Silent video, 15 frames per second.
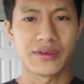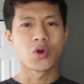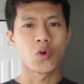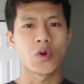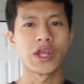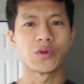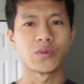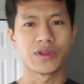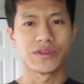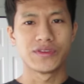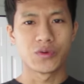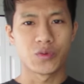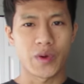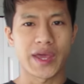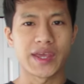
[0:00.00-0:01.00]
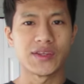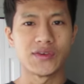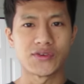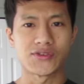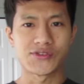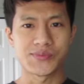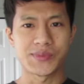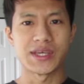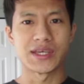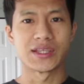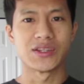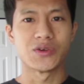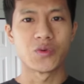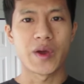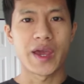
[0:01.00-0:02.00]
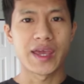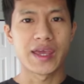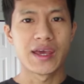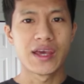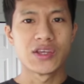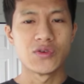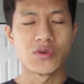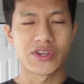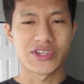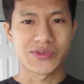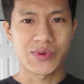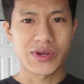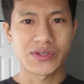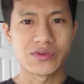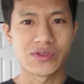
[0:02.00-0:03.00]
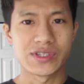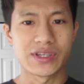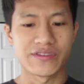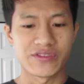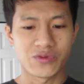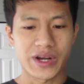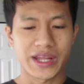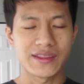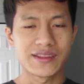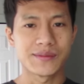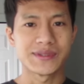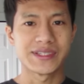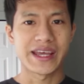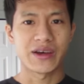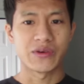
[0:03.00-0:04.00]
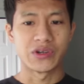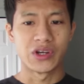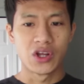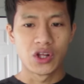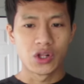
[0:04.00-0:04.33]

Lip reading: Acquaint with the way you speak, the way you express yourself. Write them down.